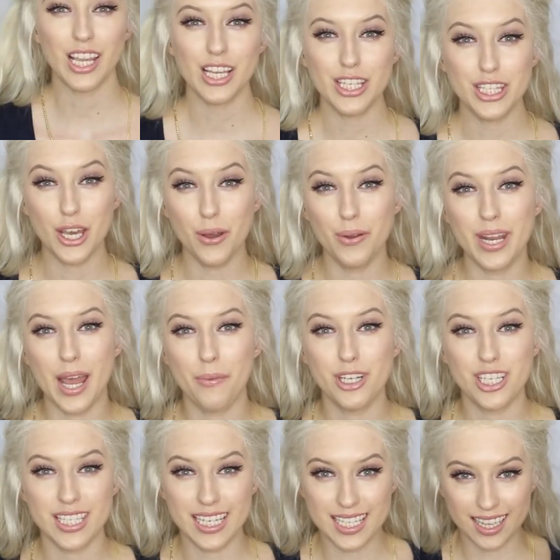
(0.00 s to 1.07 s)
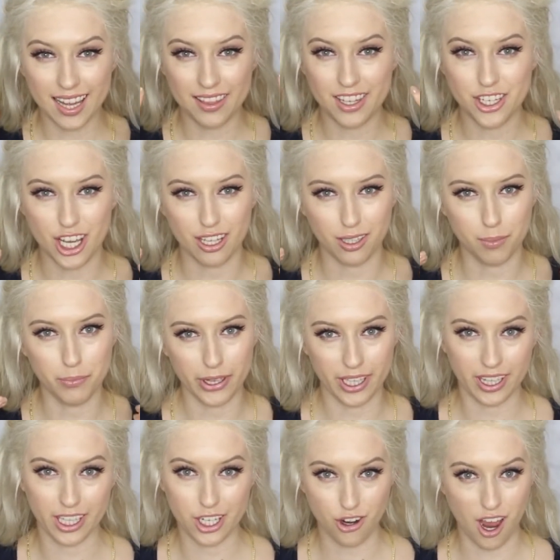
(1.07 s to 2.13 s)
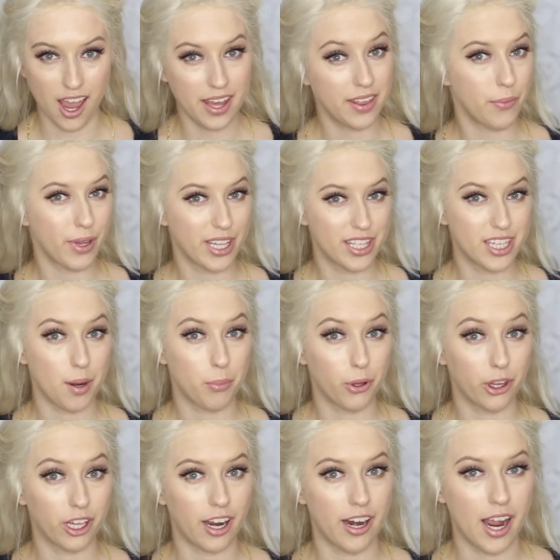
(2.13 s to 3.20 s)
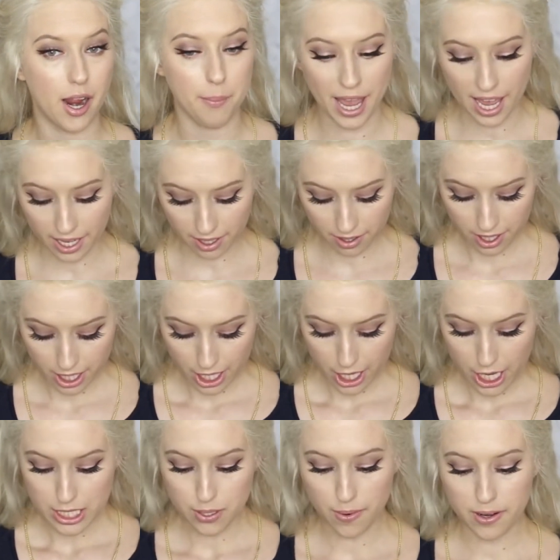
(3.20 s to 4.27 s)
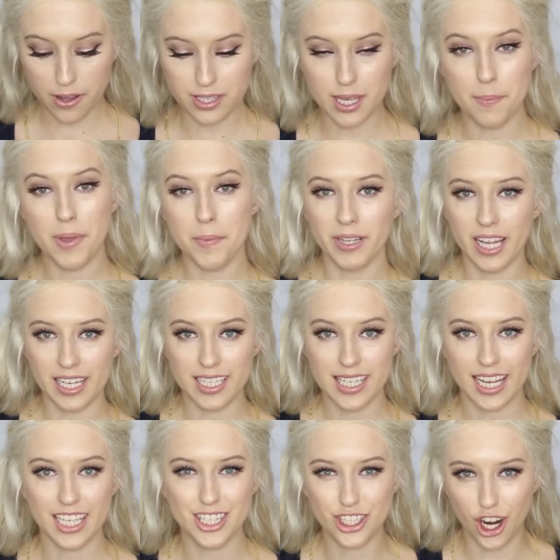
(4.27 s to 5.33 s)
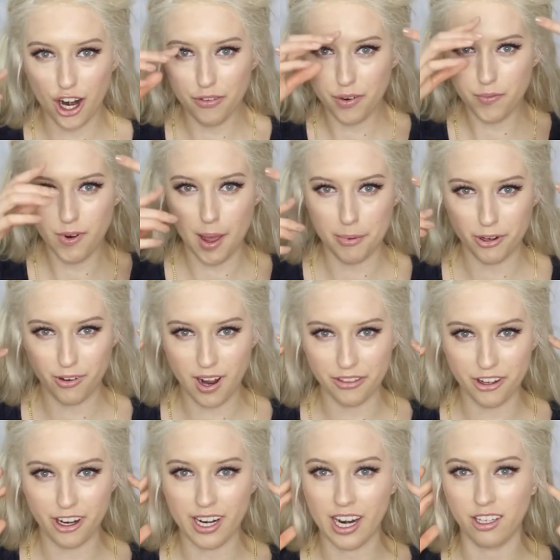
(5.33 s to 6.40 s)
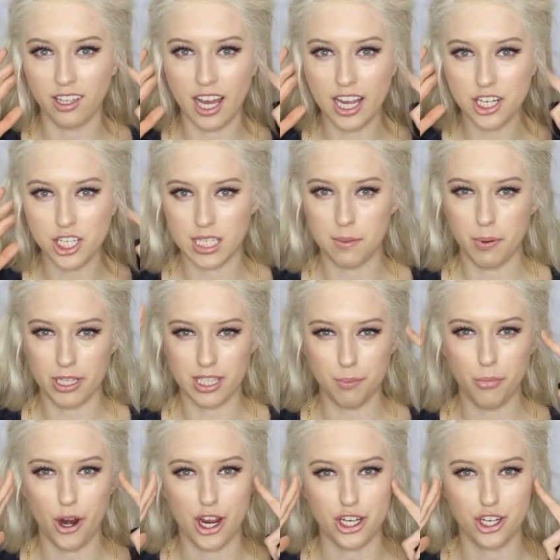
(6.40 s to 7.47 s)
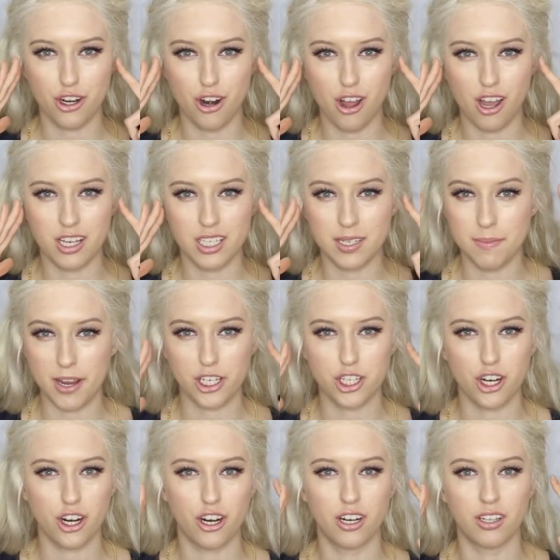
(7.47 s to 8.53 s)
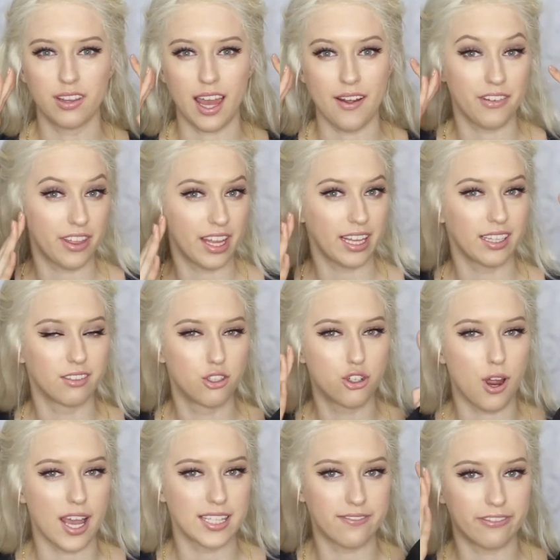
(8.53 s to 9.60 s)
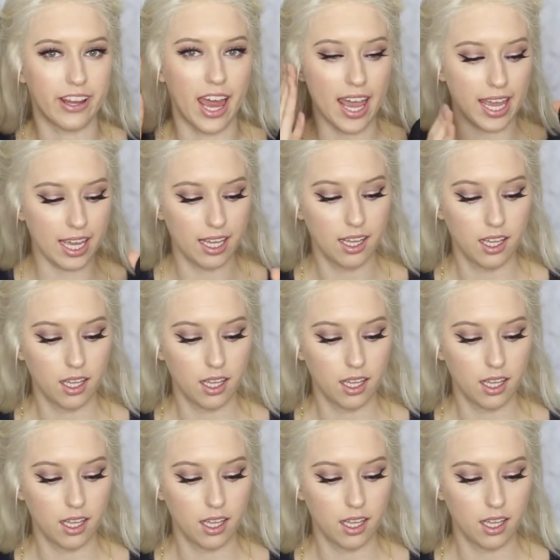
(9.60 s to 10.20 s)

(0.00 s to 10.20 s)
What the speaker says: So now we just need to let the gel completely dry, and then we can start pulling our hair back. So I know some people like to take a scarf and wrap it around their hairline just to put some pressure on to make sure that everything dries flat.